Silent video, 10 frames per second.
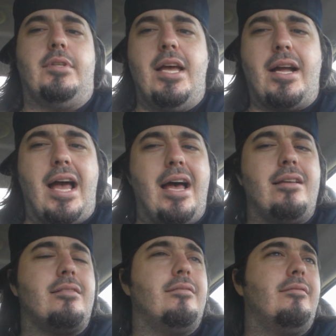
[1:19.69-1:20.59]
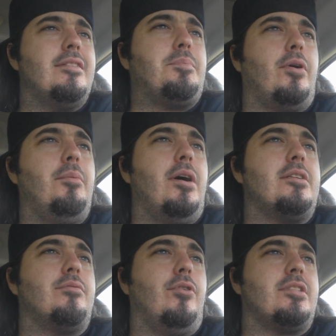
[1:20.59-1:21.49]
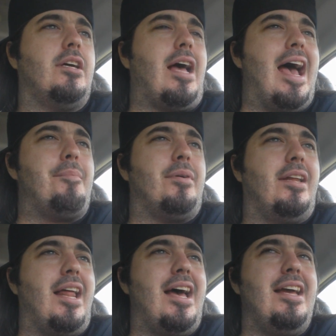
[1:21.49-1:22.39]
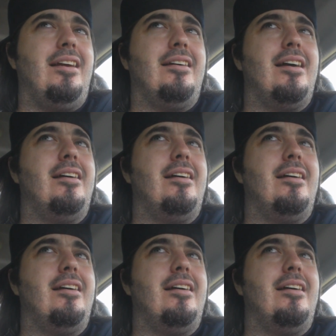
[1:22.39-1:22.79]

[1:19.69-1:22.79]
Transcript: yeah, guys, it's pretty much what's going to happen today.